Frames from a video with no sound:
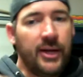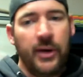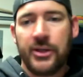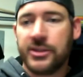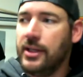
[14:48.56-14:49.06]
that
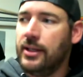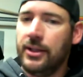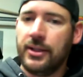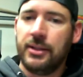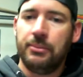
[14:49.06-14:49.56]
crater is going to
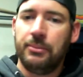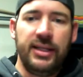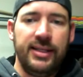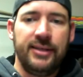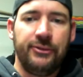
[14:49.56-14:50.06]
look
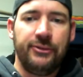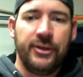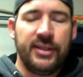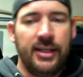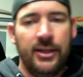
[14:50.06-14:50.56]
completely
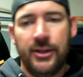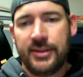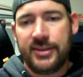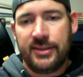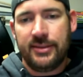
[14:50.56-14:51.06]
different than it
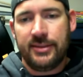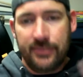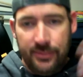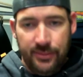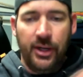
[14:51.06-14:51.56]
looks,
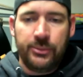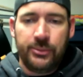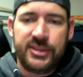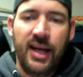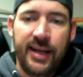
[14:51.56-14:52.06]

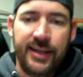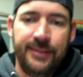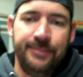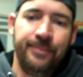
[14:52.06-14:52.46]
tonight.